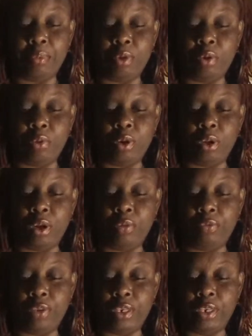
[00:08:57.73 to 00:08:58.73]
going off,
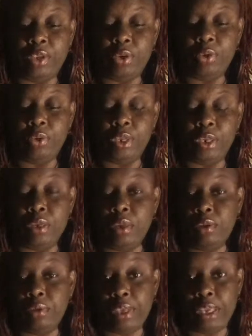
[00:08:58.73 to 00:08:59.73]
and you can
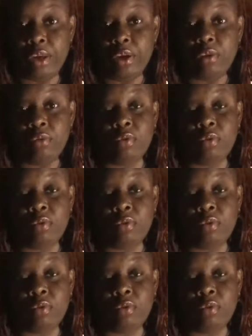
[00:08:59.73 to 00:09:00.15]
hear